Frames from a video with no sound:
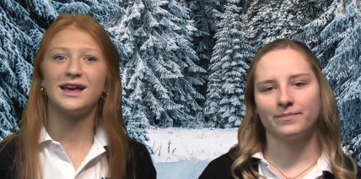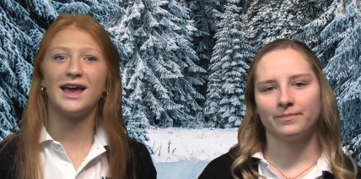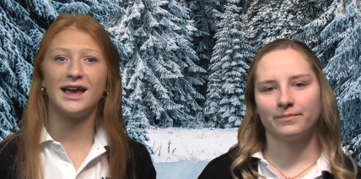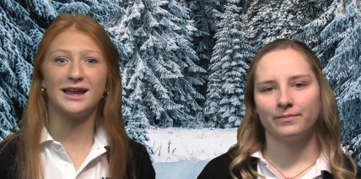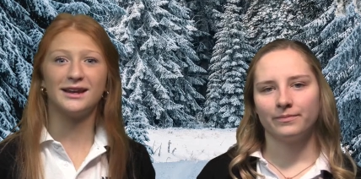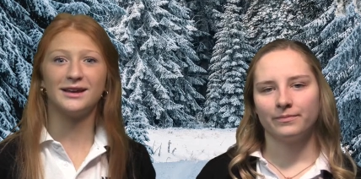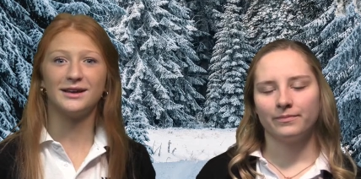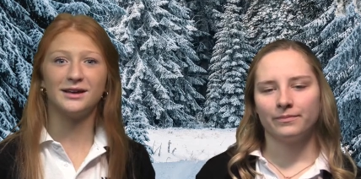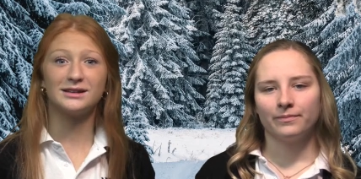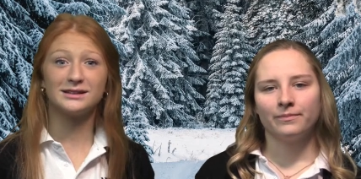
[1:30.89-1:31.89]
Speaker 1: in
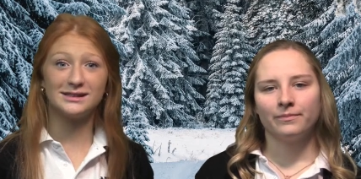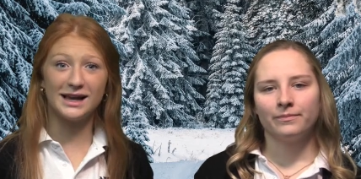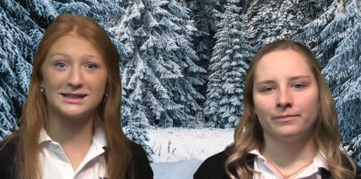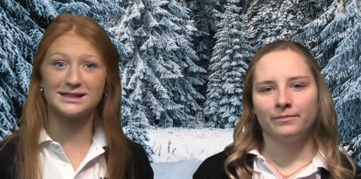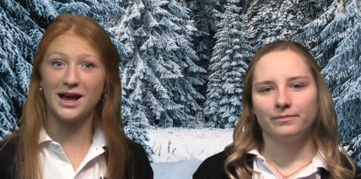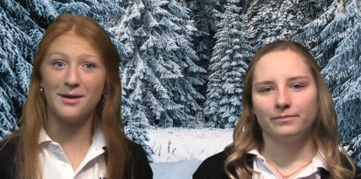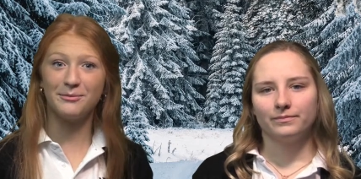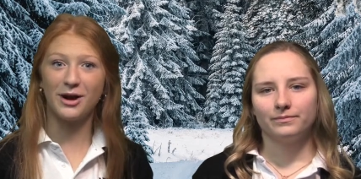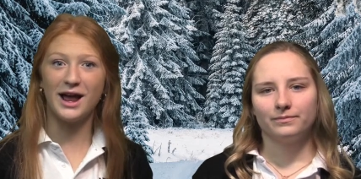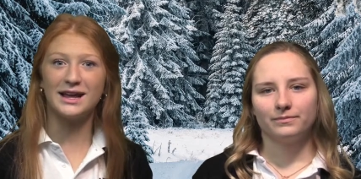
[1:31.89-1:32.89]
Saints, come
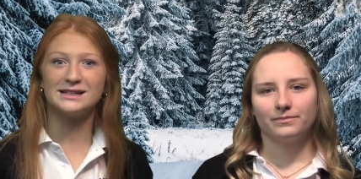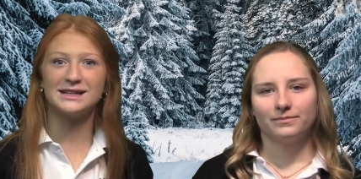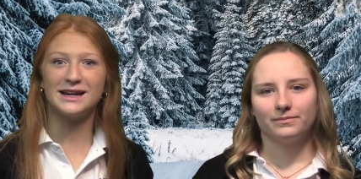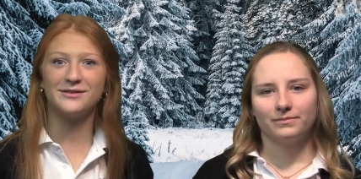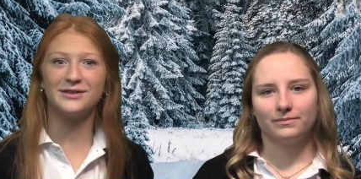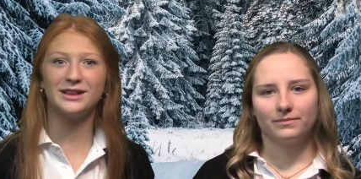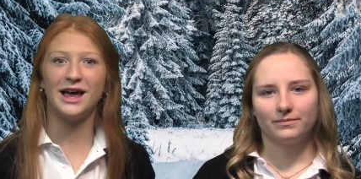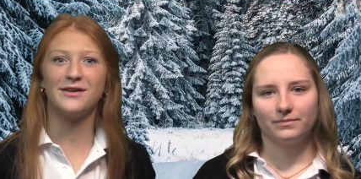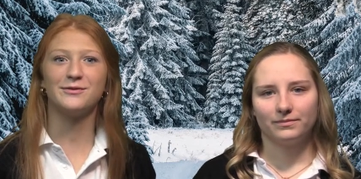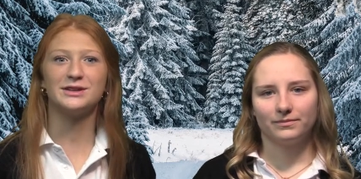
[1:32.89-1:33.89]
pray and stand up for
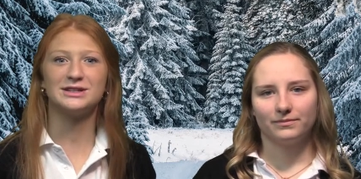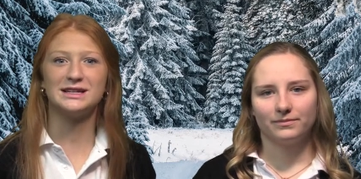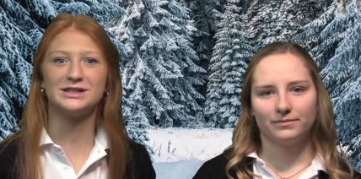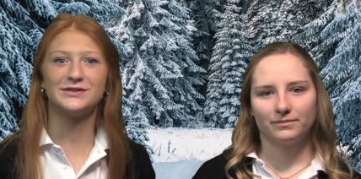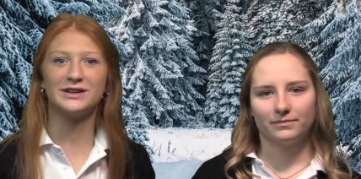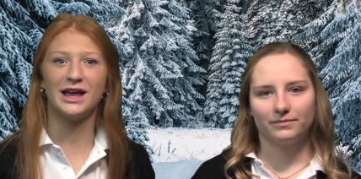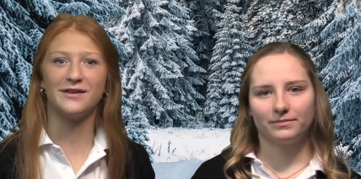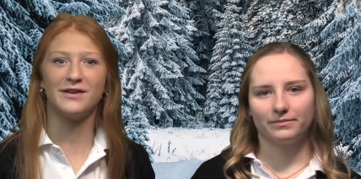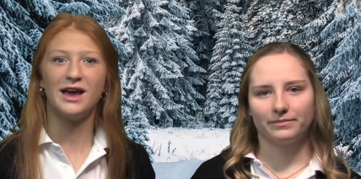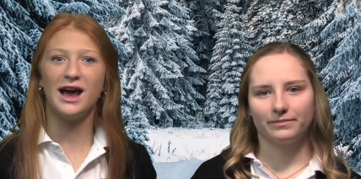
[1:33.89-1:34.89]
life with Teens for
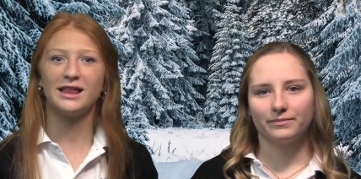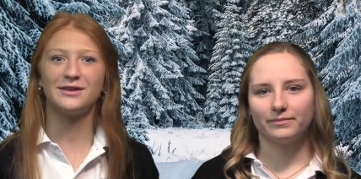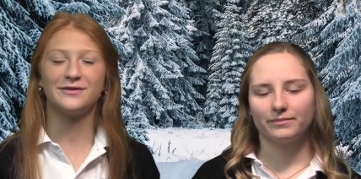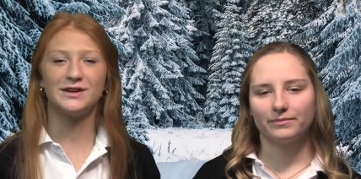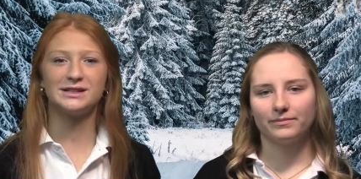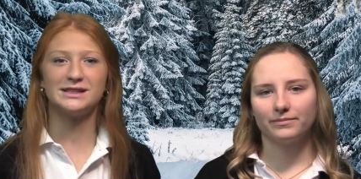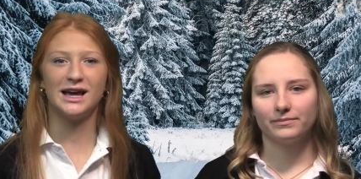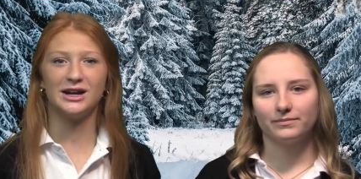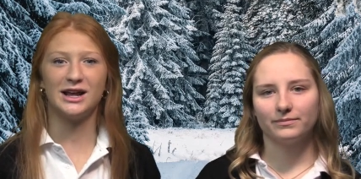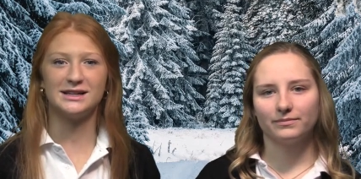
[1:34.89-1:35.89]
Life at the first
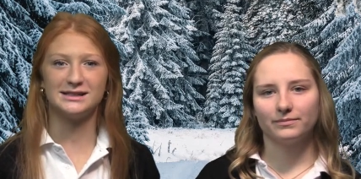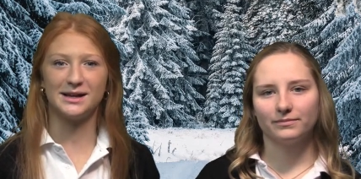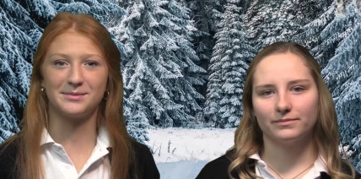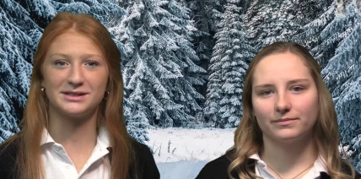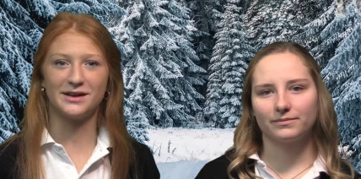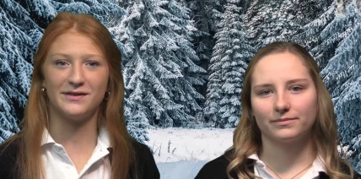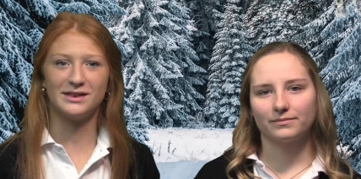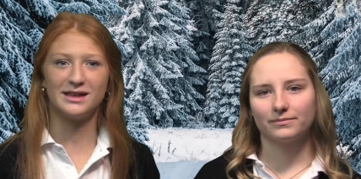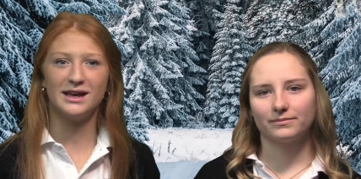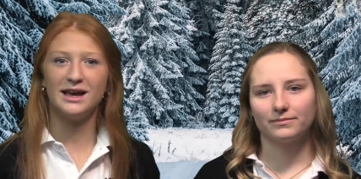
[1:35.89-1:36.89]
Saturday, December 7th.
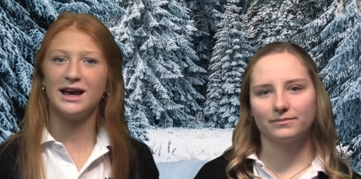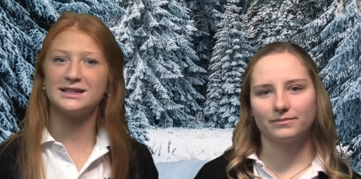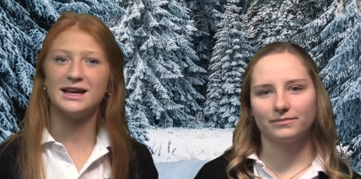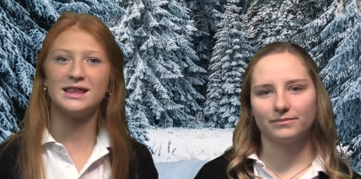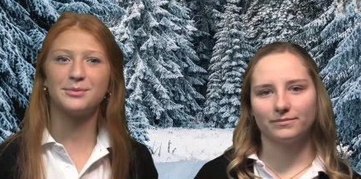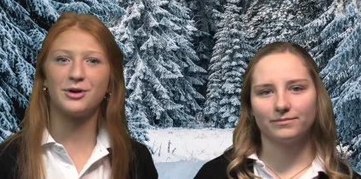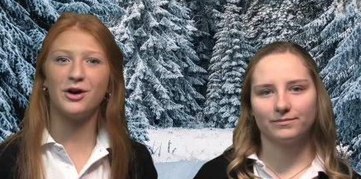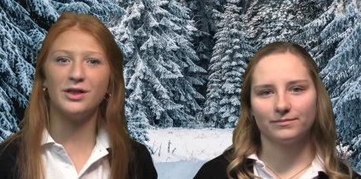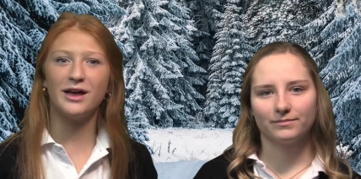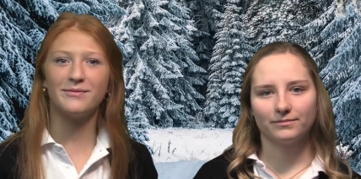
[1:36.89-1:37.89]
Attend the
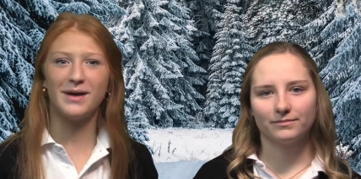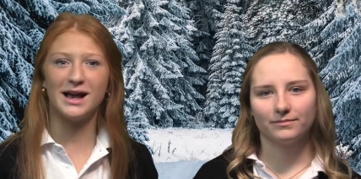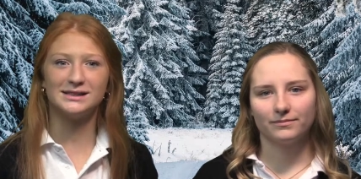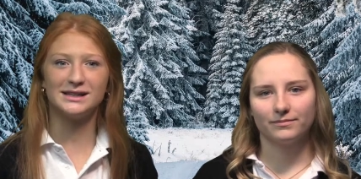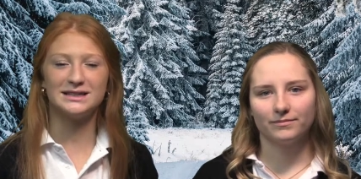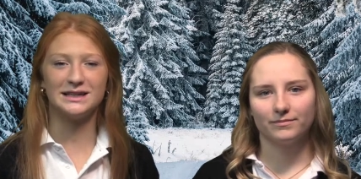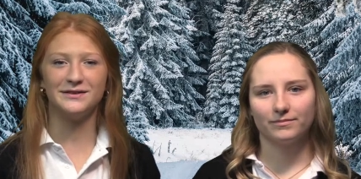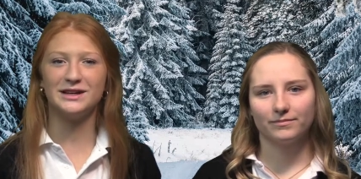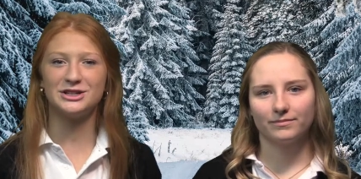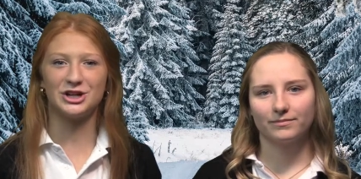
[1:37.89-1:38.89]
pro-life mass at
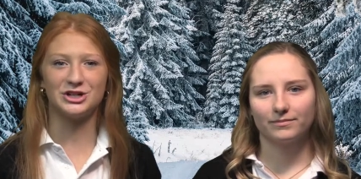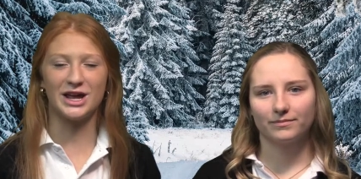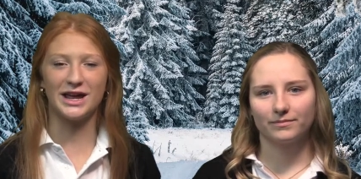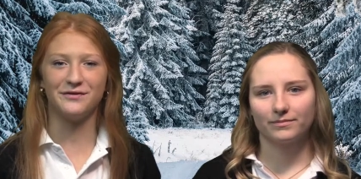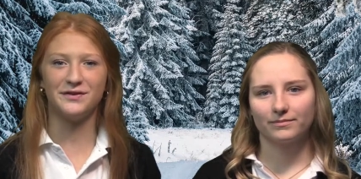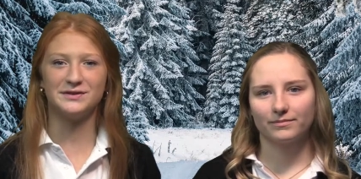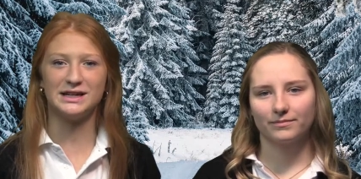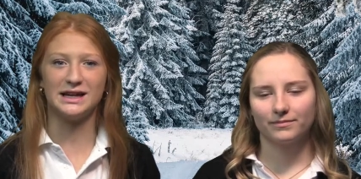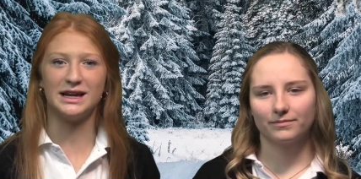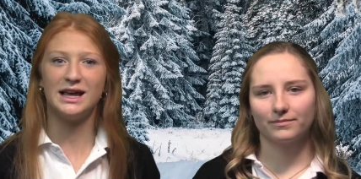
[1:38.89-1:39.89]
Nativity Church at
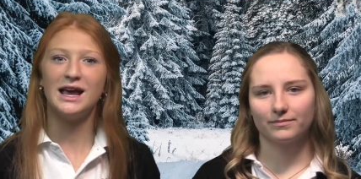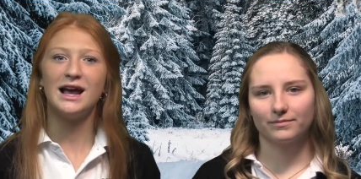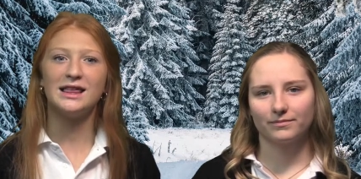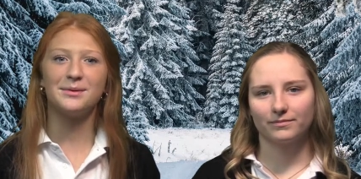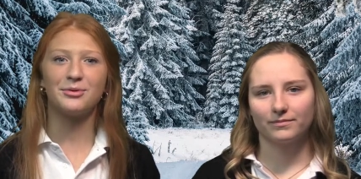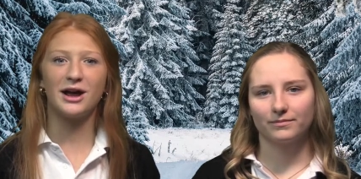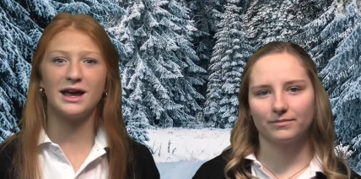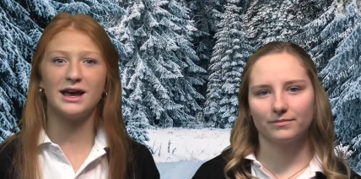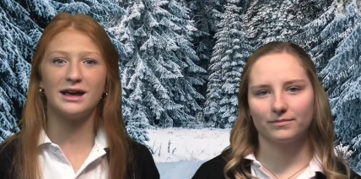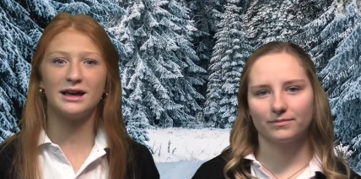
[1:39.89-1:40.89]
8:15 and then
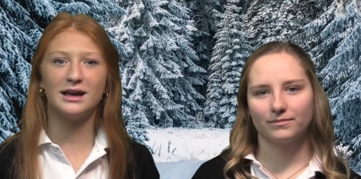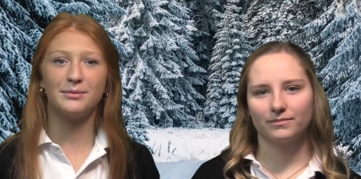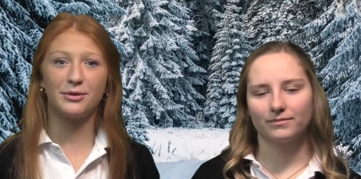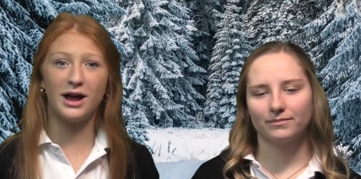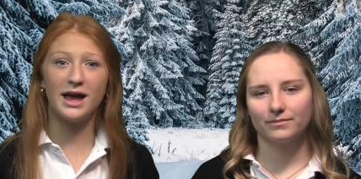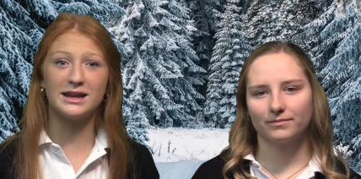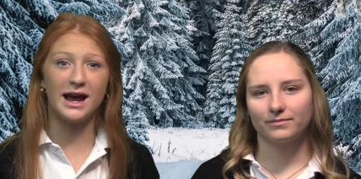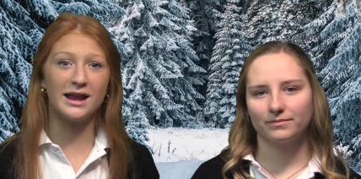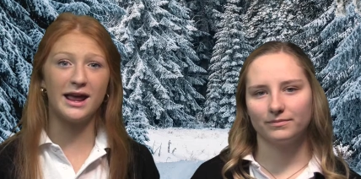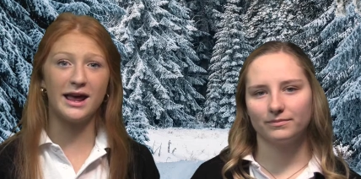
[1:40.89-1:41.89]
pray at pray at
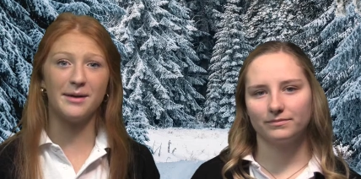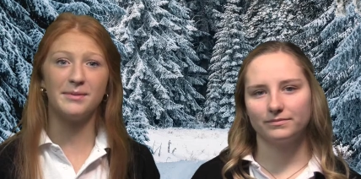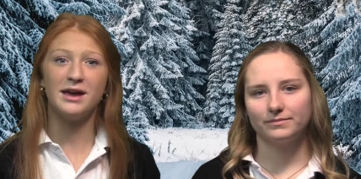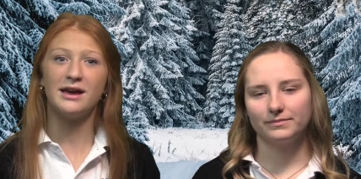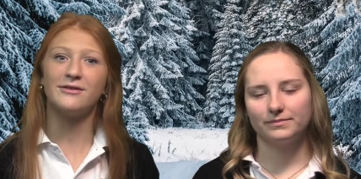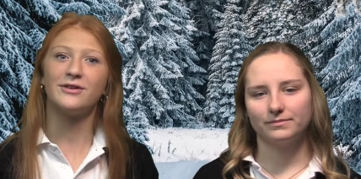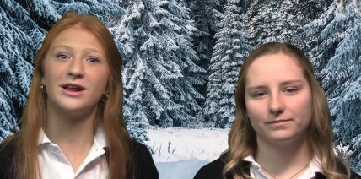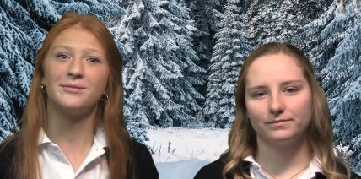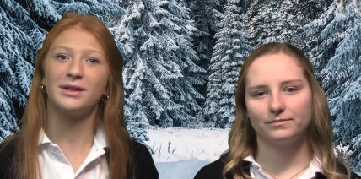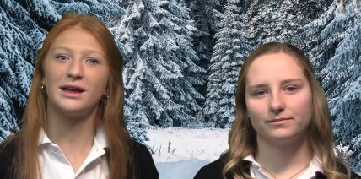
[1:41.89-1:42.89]
9 a.m. in front
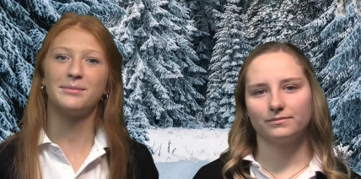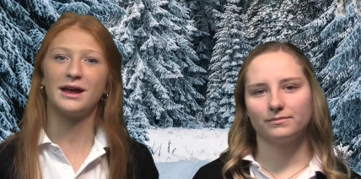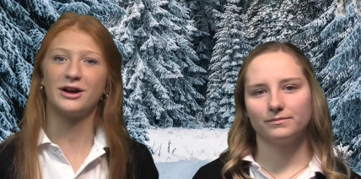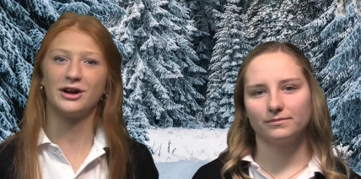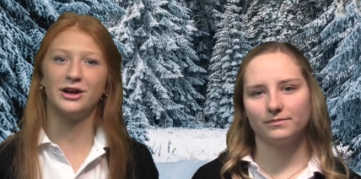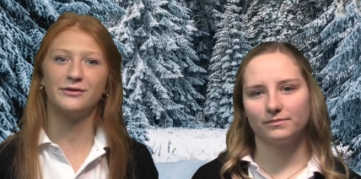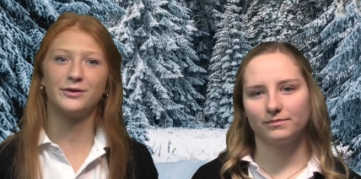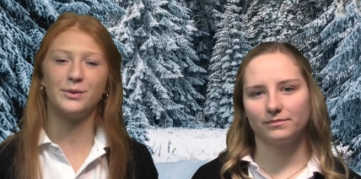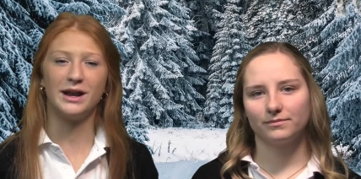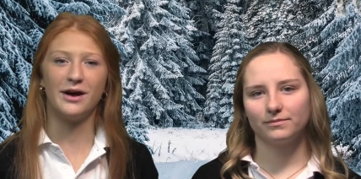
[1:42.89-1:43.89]
of Planned Parenthood
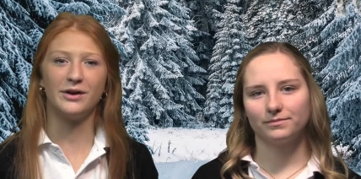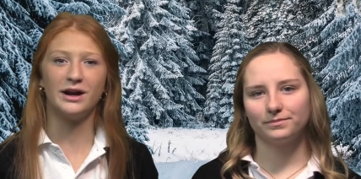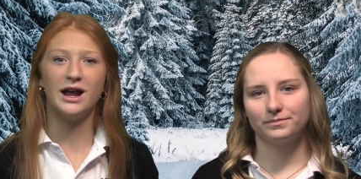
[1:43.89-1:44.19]
for 1 hour.